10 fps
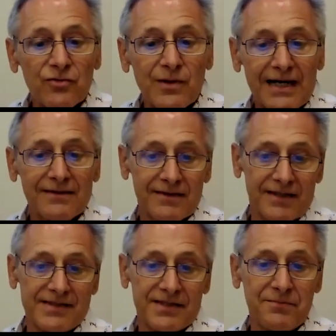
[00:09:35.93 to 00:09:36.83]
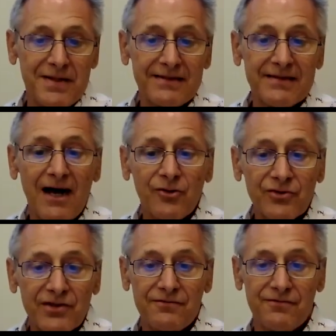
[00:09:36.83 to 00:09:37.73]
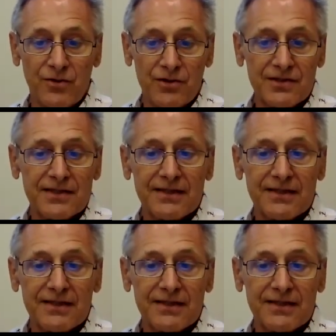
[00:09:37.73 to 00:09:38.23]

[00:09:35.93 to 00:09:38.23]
to underestimate how diverse